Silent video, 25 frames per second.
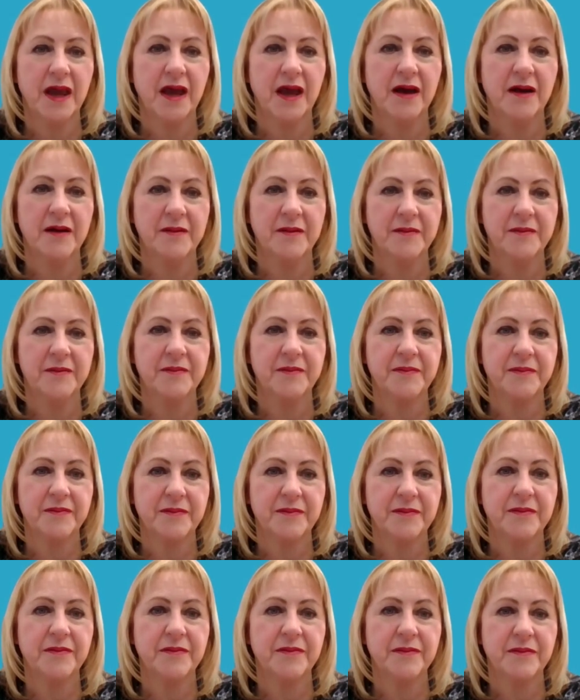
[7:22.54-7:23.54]

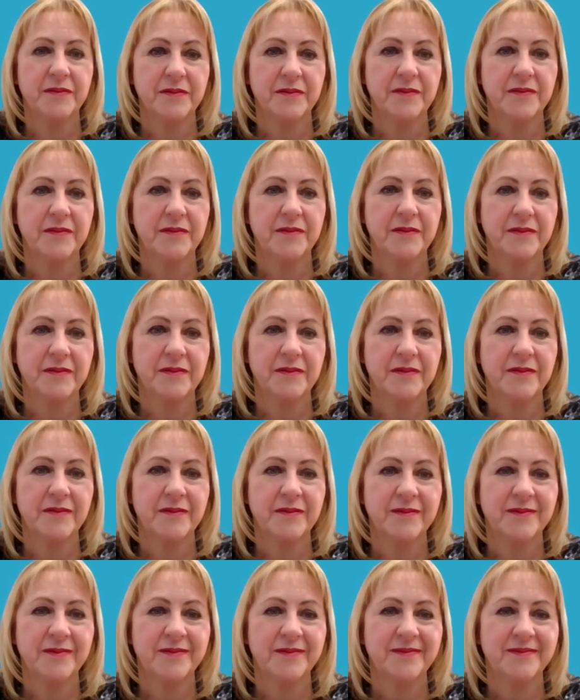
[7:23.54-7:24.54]

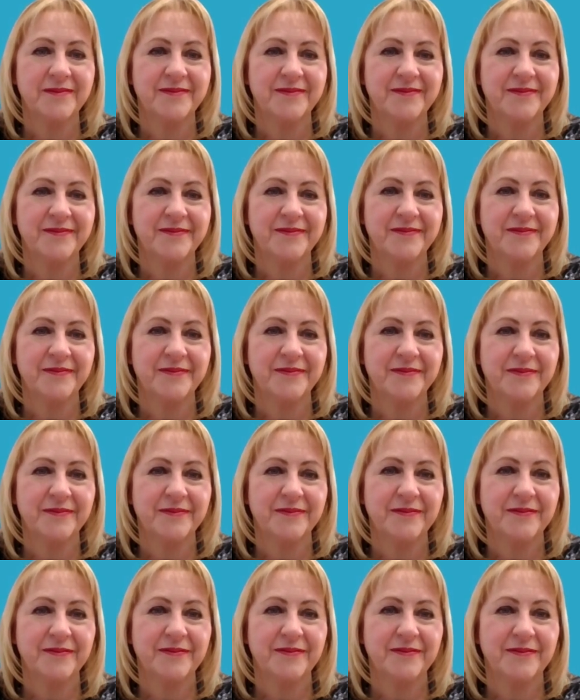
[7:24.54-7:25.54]

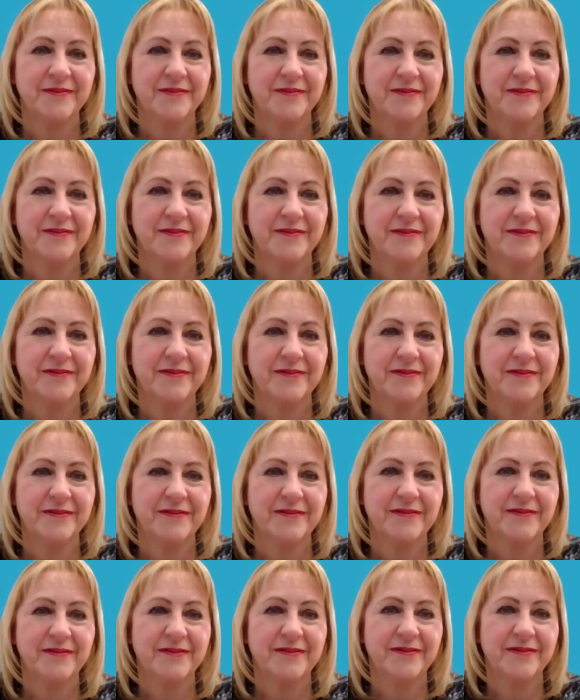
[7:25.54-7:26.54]

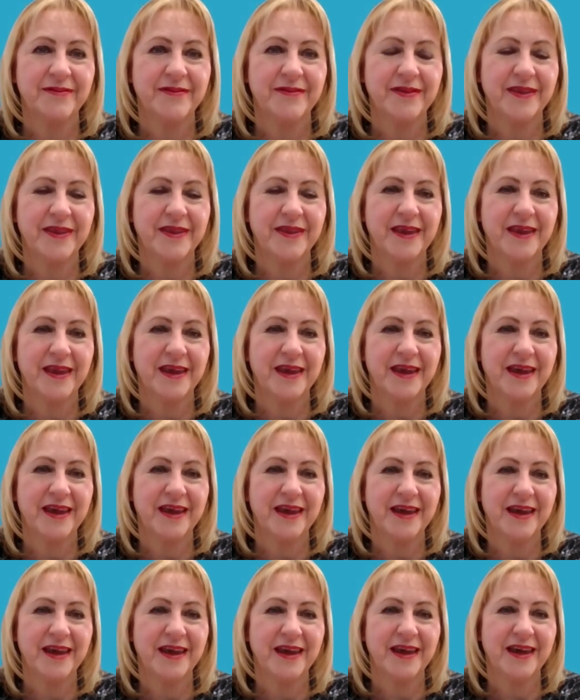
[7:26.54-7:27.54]

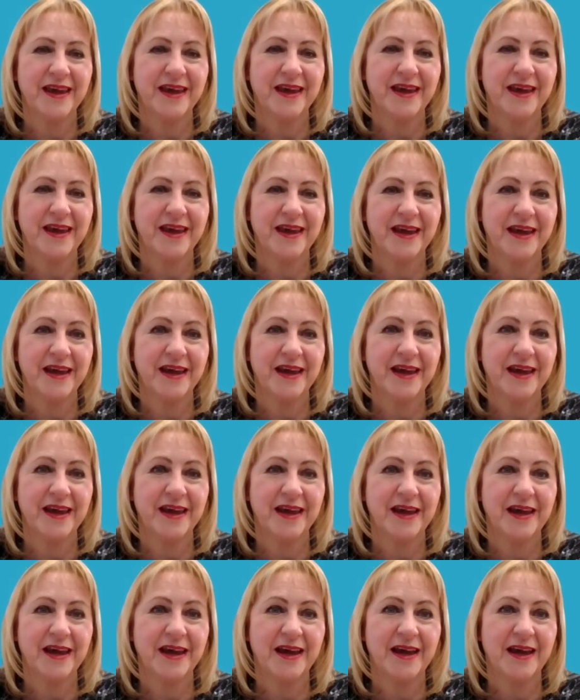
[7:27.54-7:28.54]

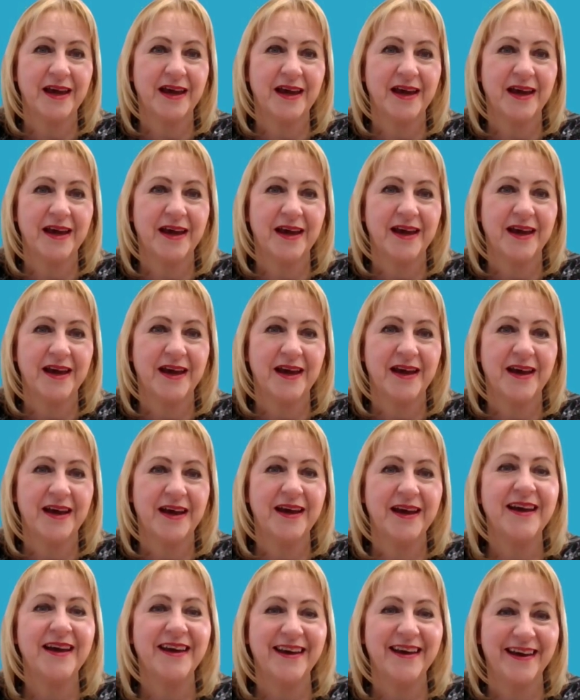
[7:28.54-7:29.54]

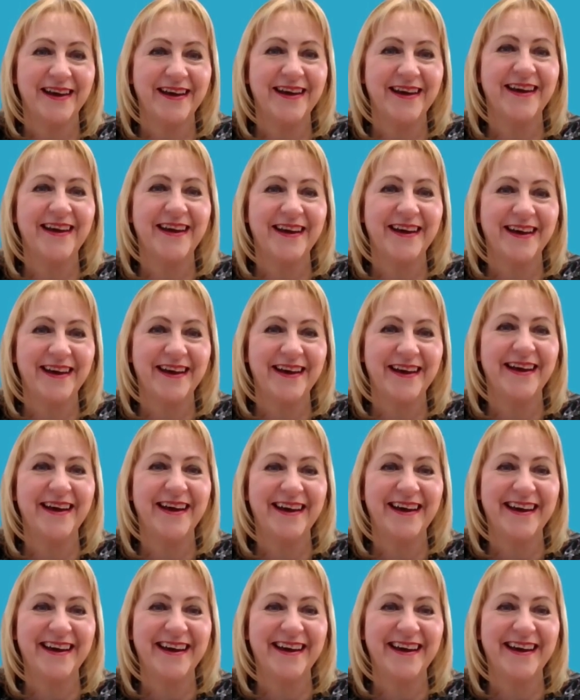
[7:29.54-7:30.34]
(not speaking)